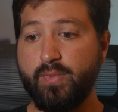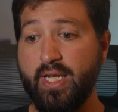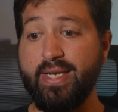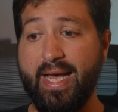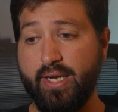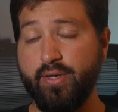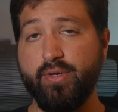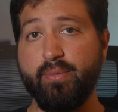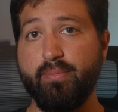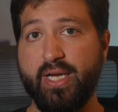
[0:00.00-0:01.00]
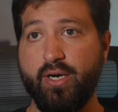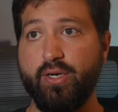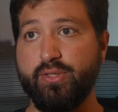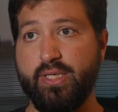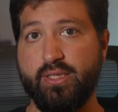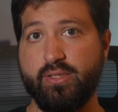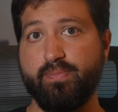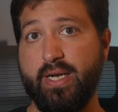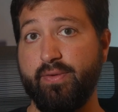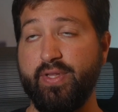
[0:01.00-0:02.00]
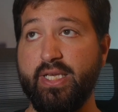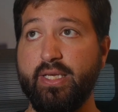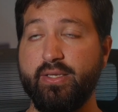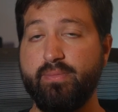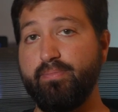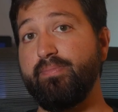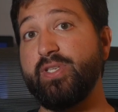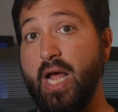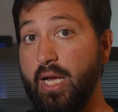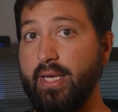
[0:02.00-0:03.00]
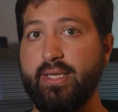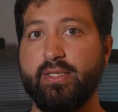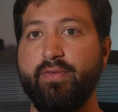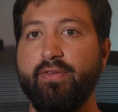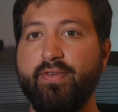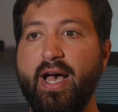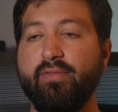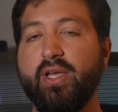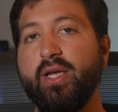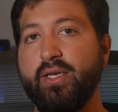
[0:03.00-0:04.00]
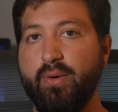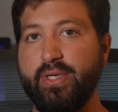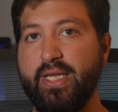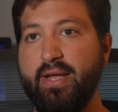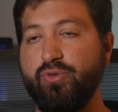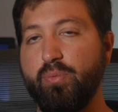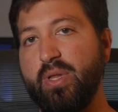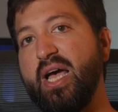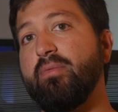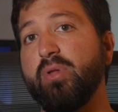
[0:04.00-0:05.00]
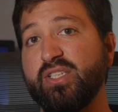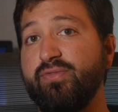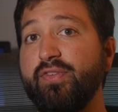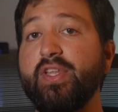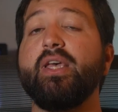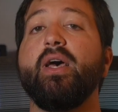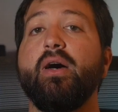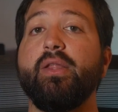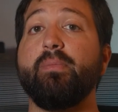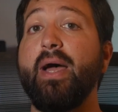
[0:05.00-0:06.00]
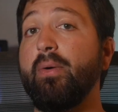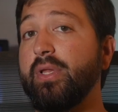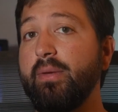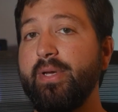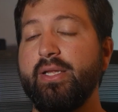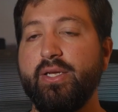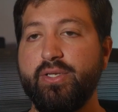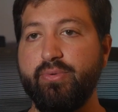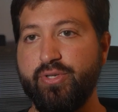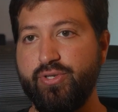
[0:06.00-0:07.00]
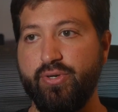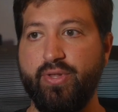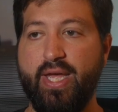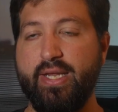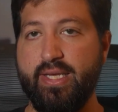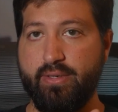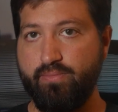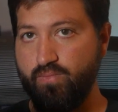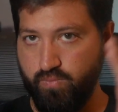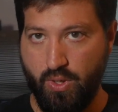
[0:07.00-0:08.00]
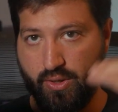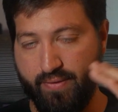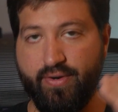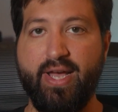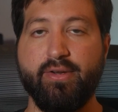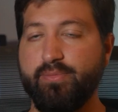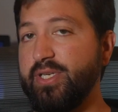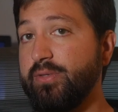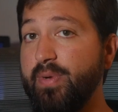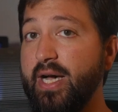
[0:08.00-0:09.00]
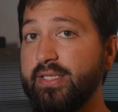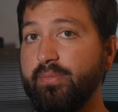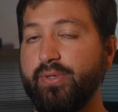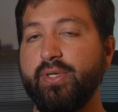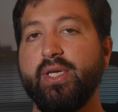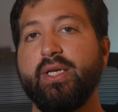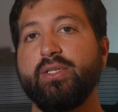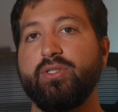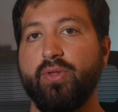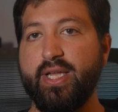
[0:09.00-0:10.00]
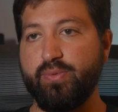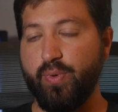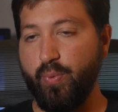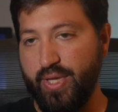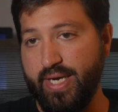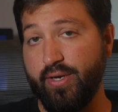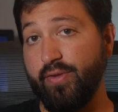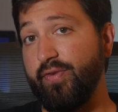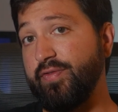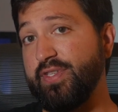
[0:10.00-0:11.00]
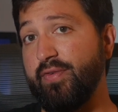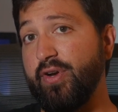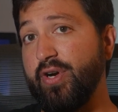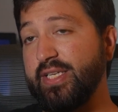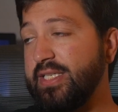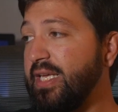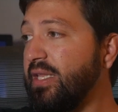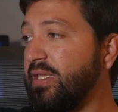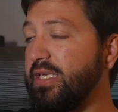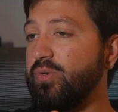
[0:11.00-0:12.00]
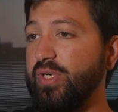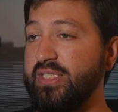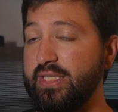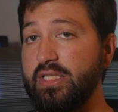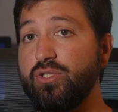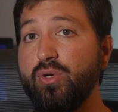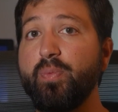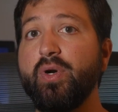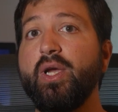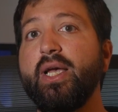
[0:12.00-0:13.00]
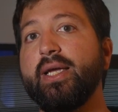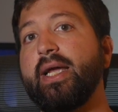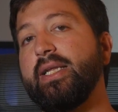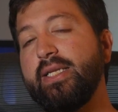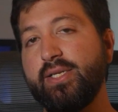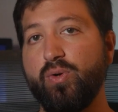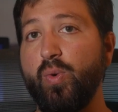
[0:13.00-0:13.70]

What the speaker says: 900 megahertz instead of the stock 875. Now we did have to apply plus 50 on the power limit to ensure that it well leveled out as much as possible. So that's where we landed on the 5700 XT. The 2060 Super got an initial